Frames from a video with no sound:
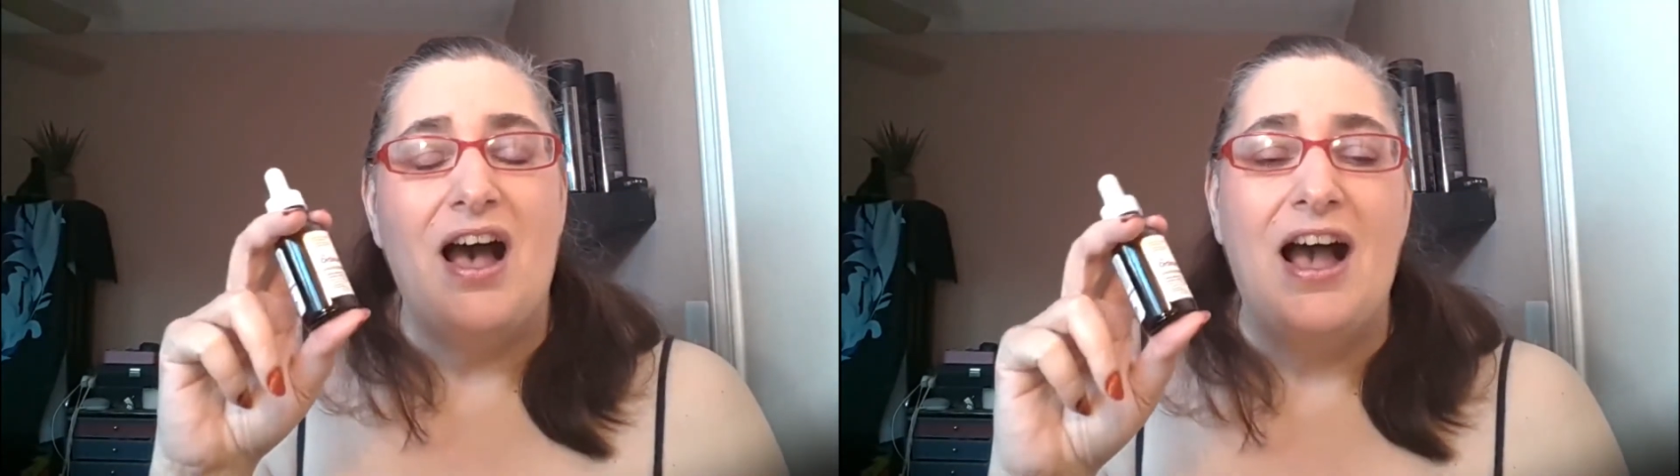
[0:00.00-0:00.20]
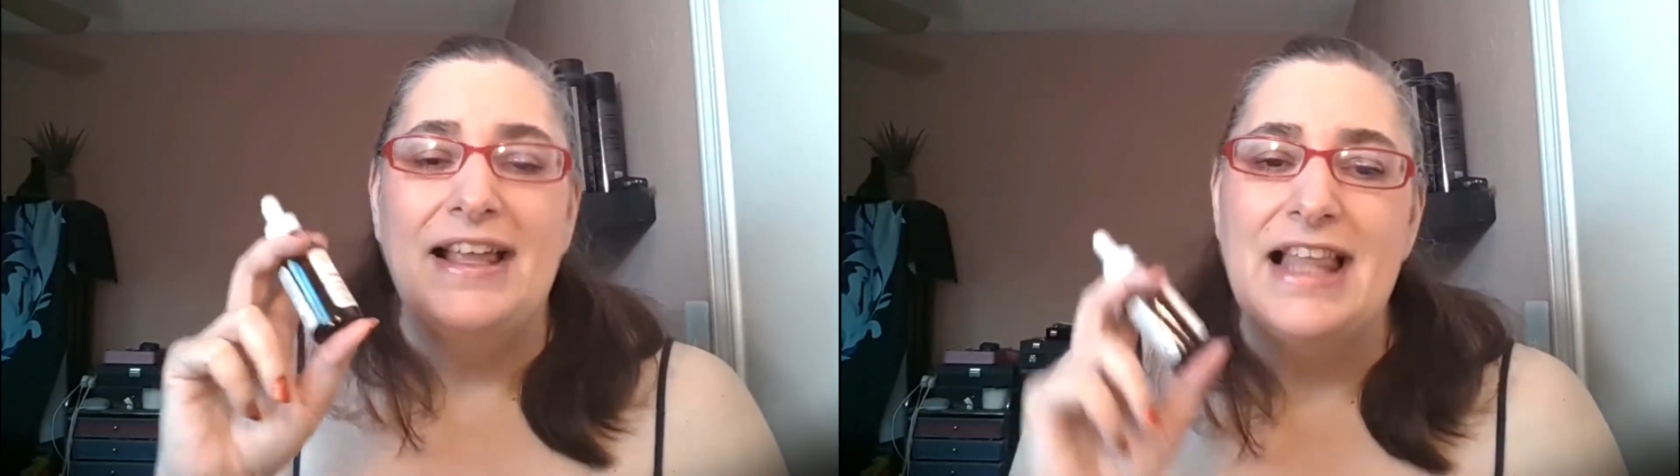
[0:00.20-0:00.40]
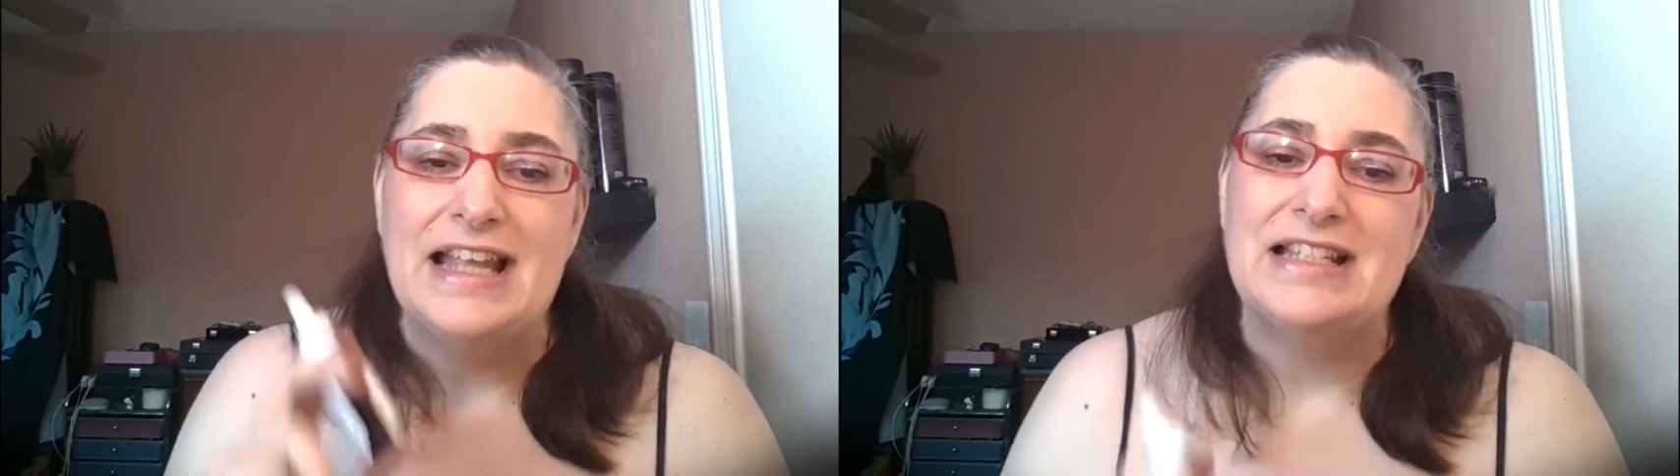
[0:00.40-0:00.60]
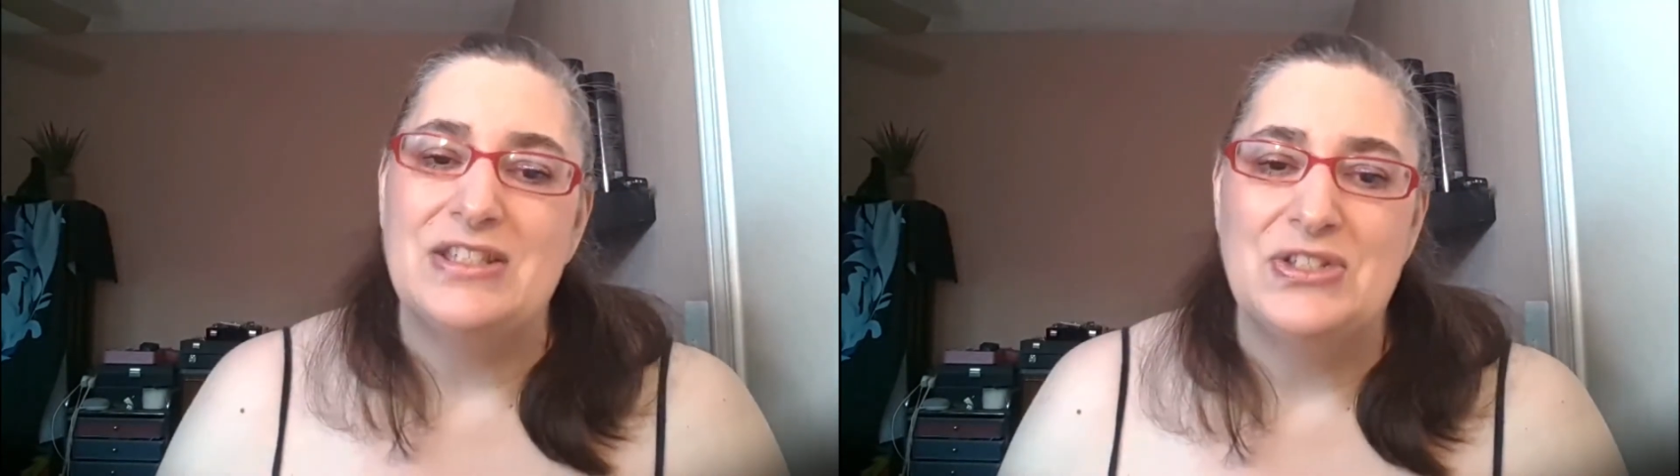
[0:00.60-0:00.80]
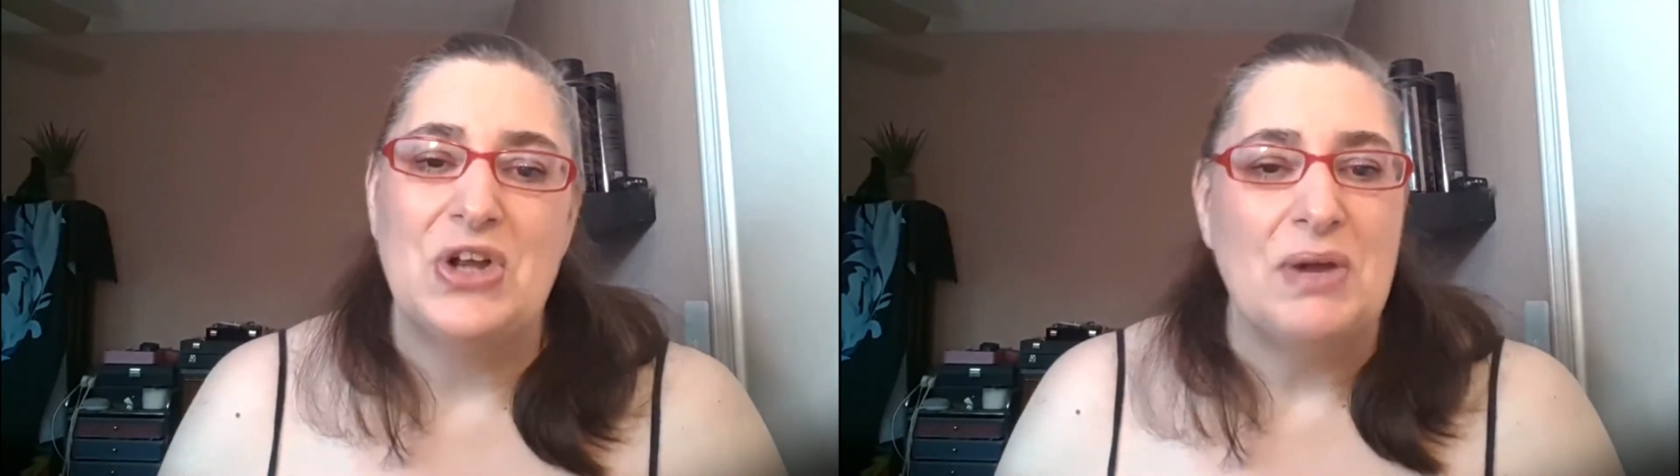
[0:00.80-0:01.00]
I like
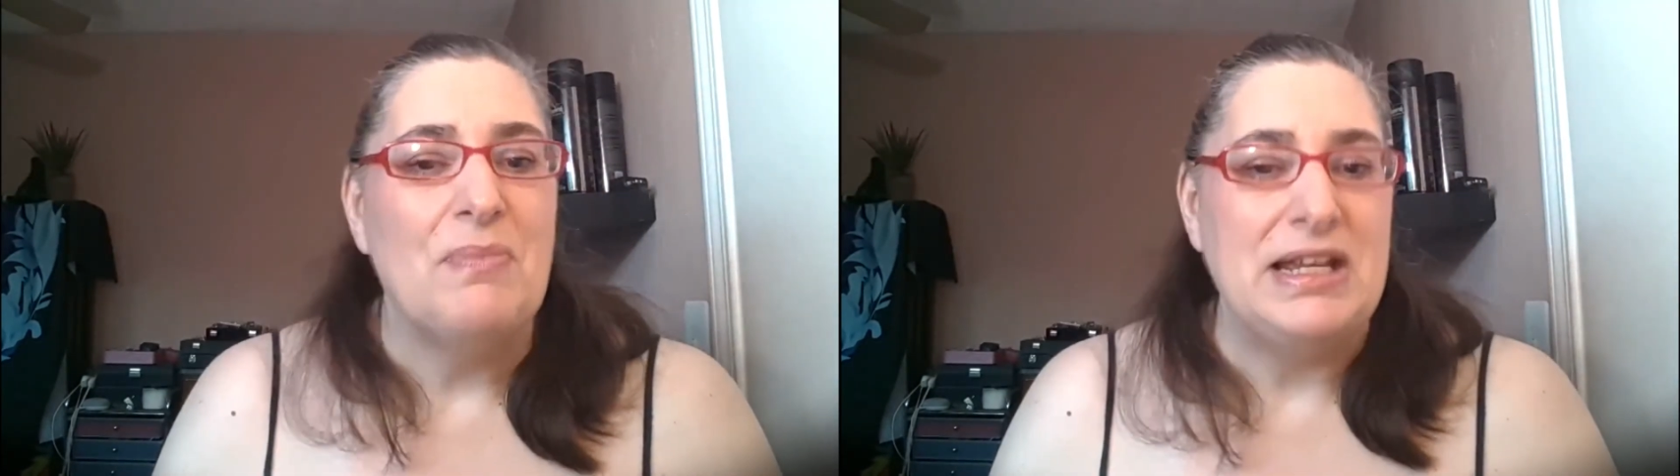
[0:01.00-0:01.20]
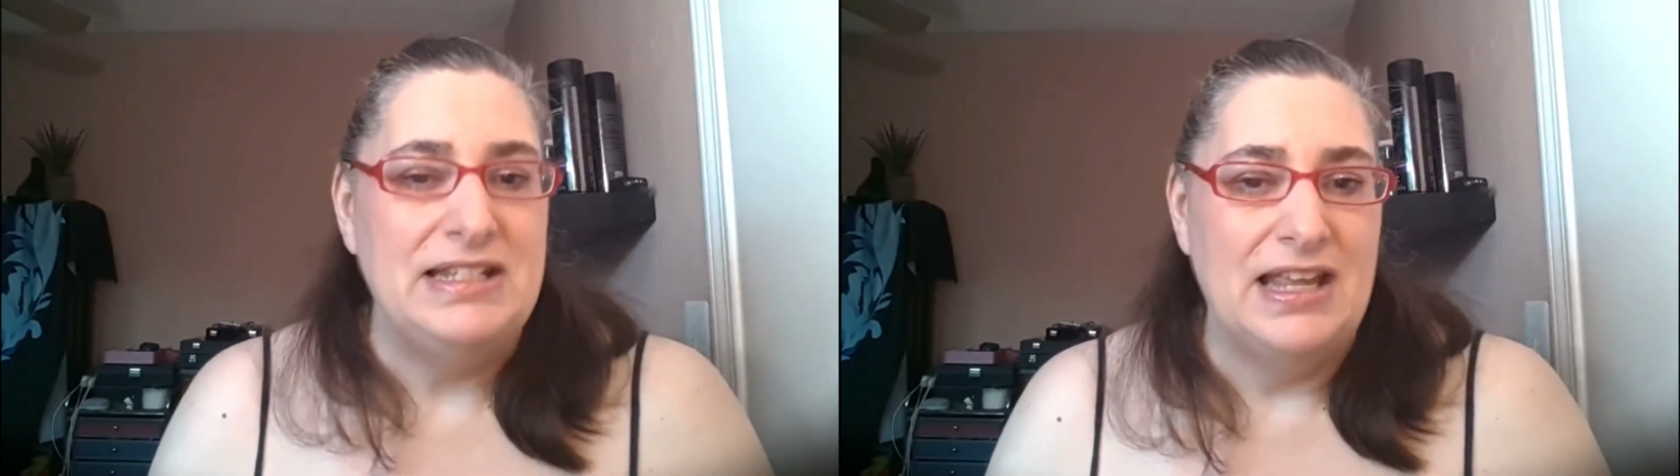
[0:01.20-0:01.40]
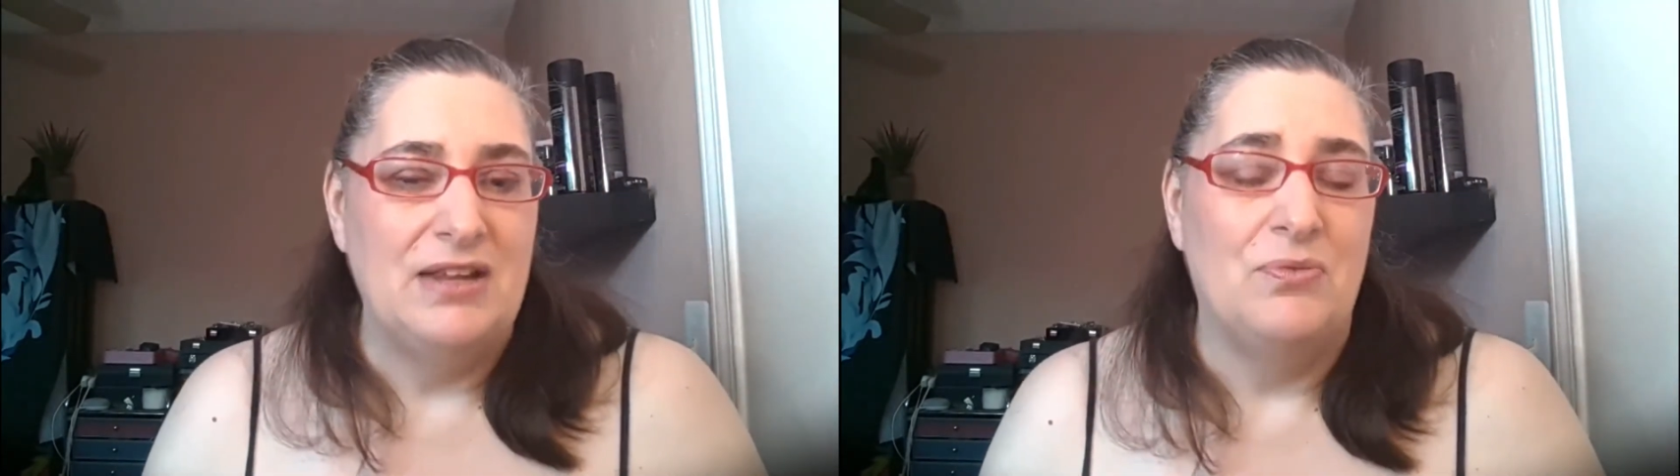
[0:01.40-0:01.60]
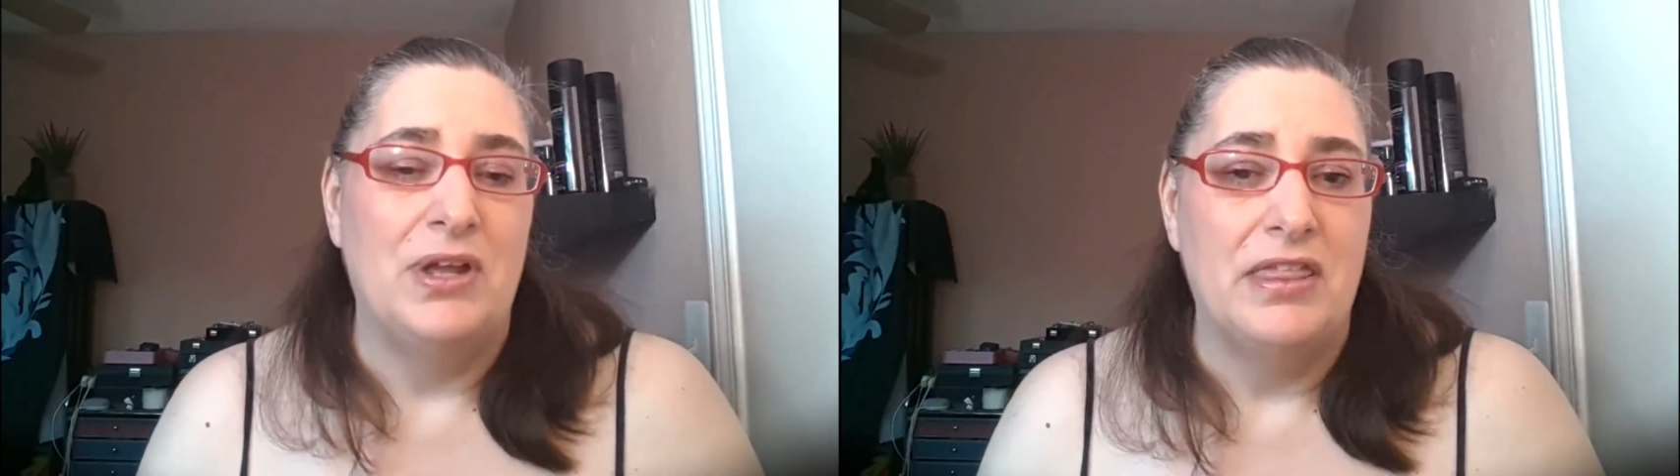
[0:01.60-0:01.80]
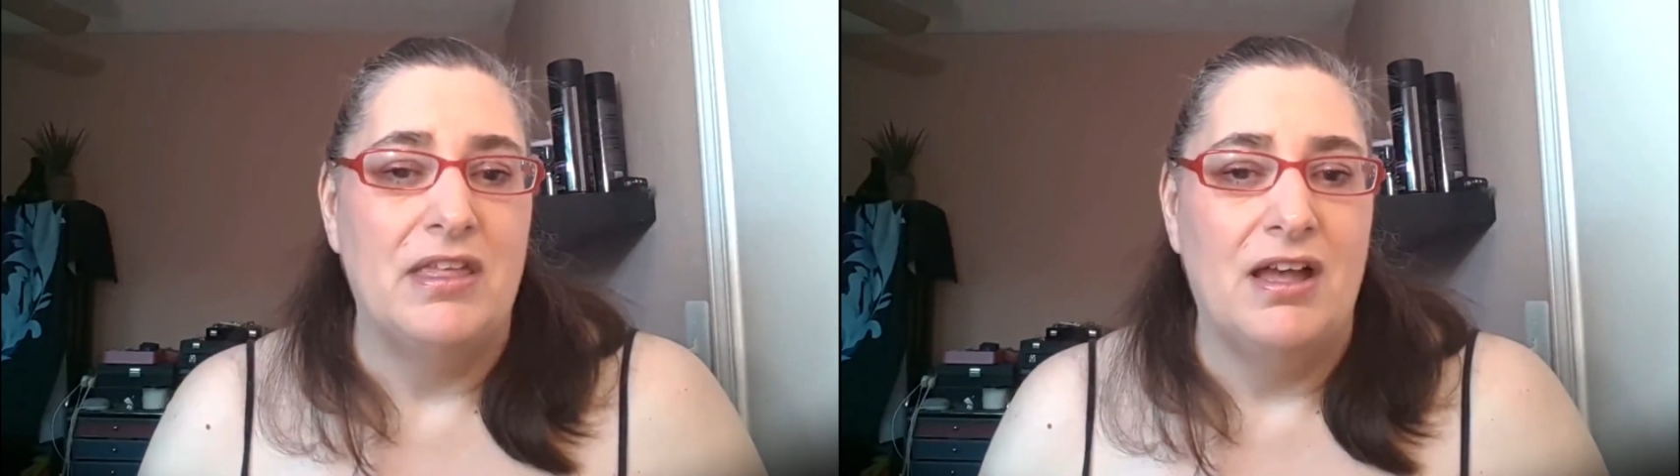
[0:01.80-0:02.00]
to start my day
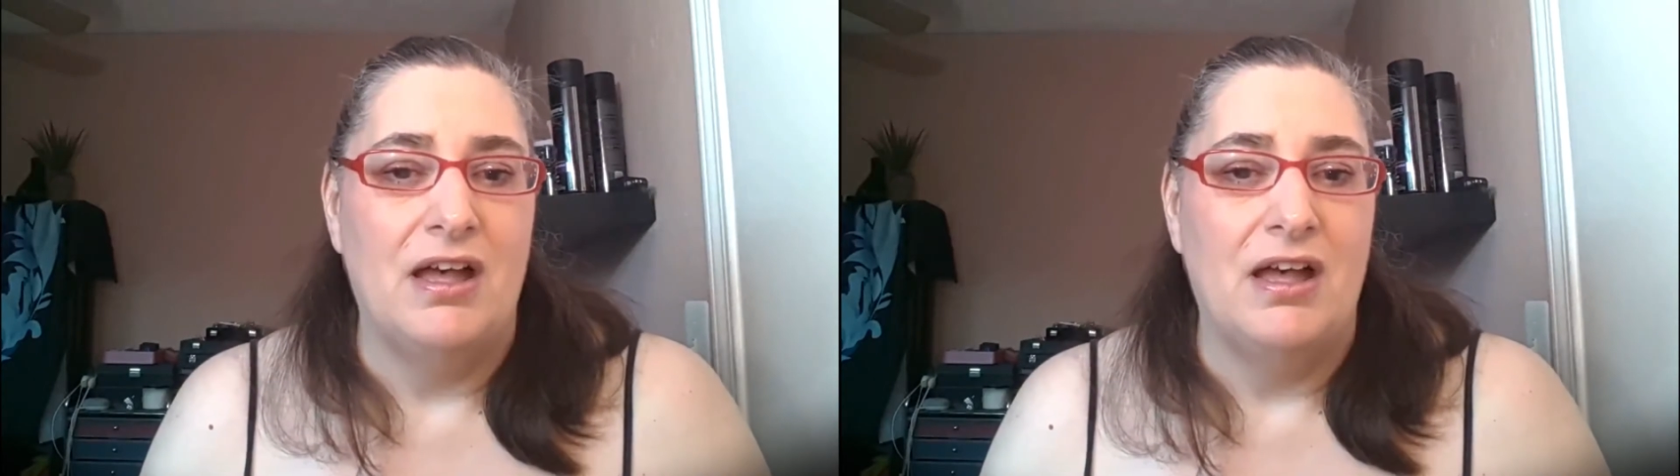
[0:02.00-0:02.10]
with